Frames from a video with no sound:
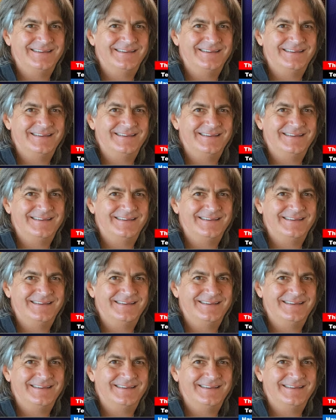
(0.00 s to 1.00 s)

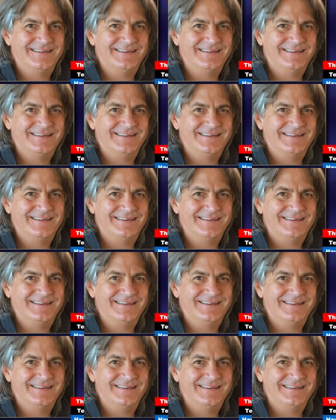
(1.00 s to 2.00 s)

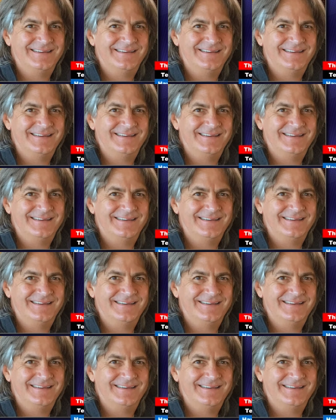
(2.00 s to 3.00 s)

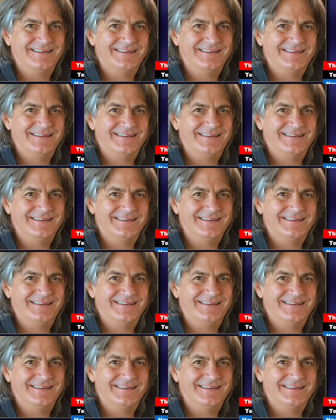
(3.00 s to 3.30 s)
(silent)